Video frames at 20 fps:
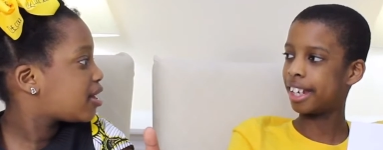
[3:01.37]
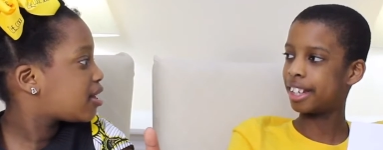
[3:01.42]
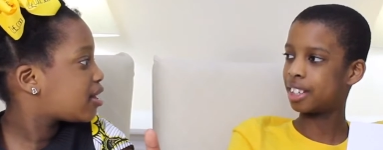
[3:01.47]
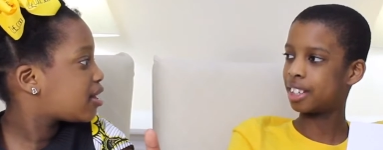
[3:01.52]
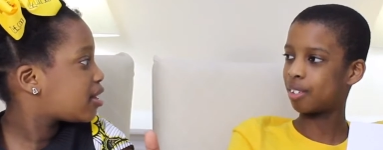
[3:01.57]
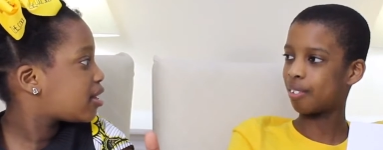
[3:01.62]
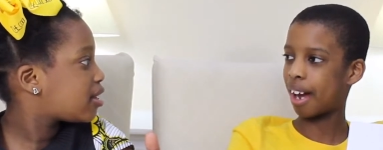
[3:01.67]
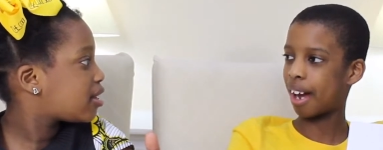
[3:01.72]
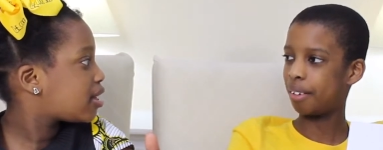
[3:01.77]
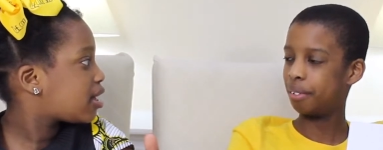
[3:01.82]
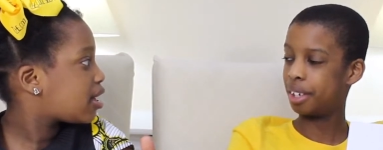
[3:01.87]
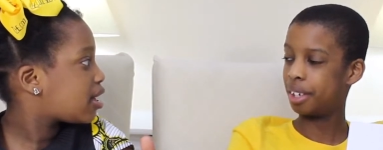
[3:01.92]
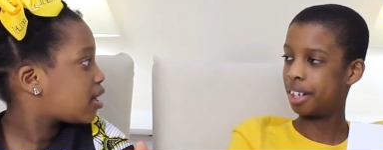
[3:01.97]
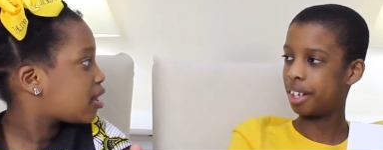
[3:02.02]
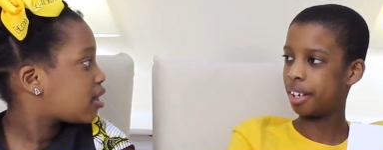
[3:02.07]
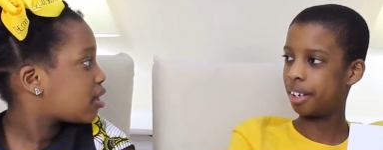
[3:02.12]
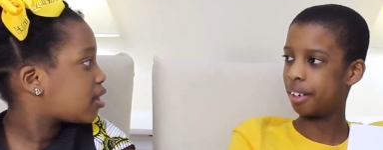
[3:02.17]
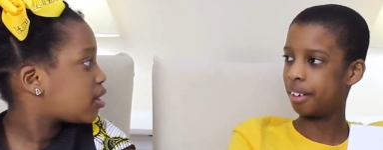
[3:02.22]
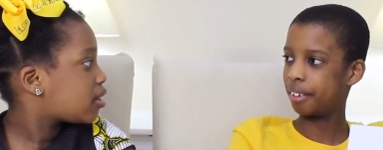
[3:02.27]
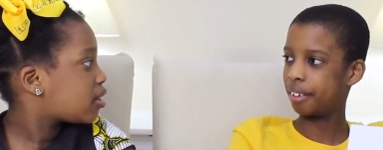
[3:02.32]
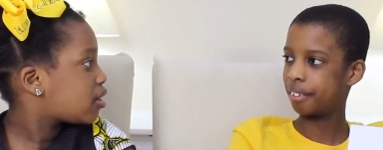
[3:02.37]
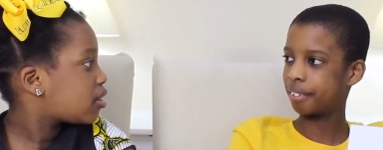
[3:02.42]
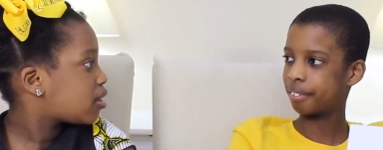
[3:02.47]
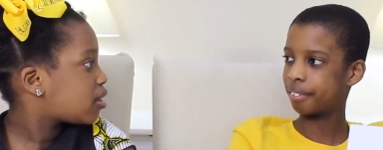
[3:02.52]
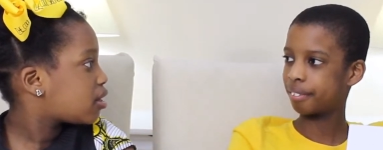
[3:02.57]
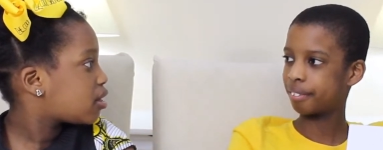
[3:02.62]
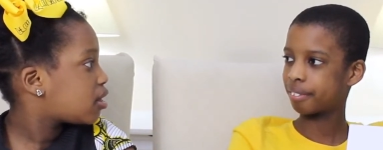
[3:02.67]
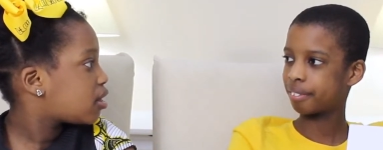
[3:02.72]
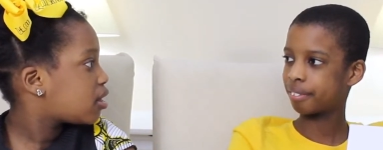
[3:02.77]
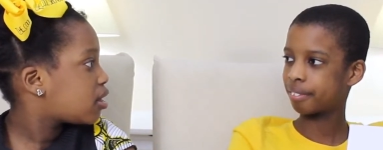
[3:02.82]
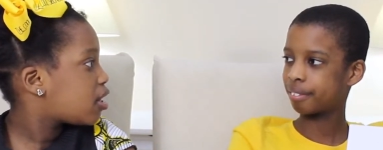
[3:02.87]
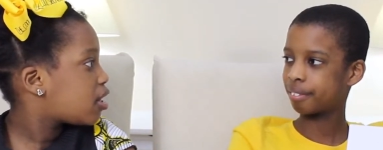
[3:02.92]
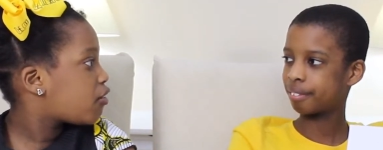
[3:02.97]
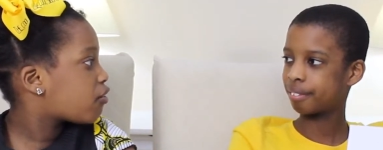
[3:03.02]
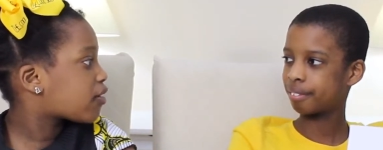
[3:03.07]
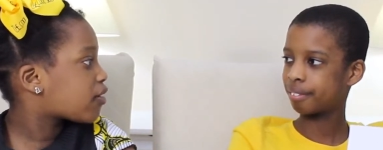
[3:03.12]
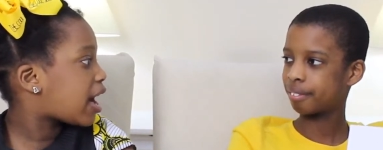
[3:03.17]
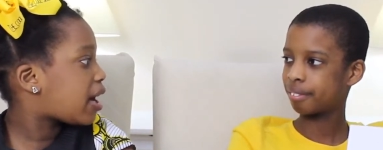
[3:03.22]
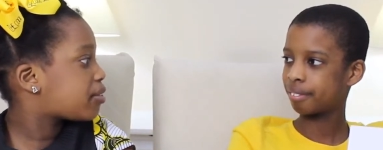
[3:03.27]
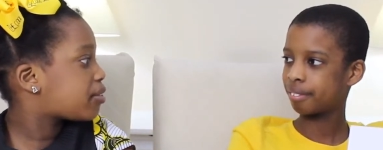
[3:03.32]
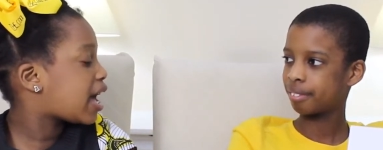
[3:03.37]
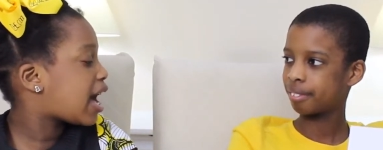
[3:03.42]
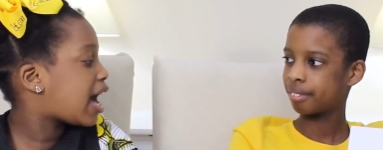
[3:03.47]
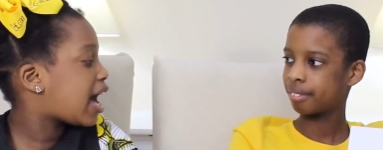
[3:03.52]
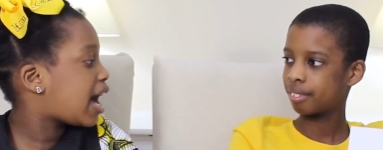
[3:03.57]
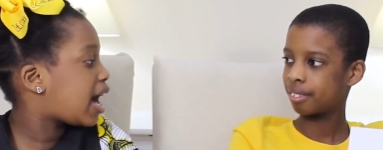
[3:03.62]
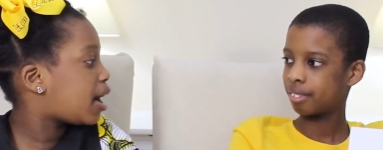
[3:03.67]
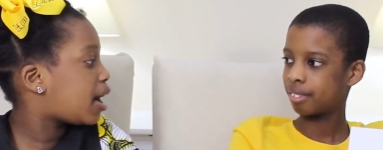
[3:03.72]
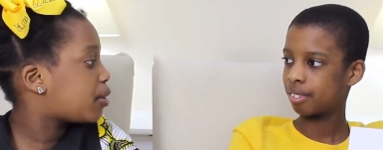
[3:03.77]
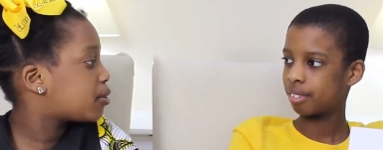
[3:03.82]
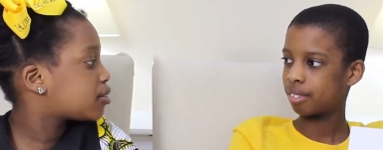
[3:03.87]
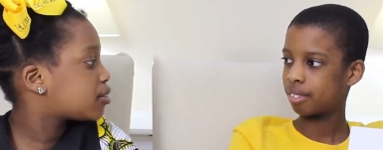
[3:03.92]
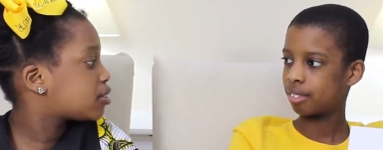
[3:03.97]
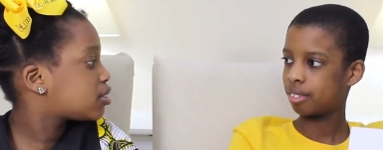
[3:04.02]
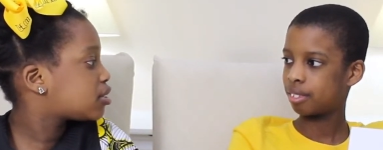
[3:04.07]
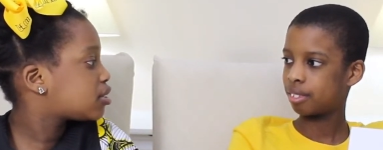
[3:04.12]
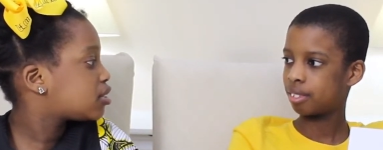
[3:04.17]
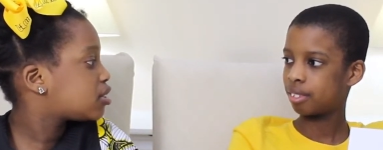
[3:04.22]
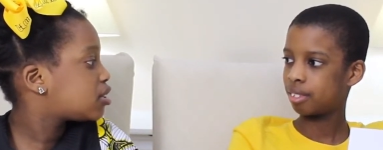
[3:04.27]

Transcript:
Speaker 1: surrounded you. Around the house.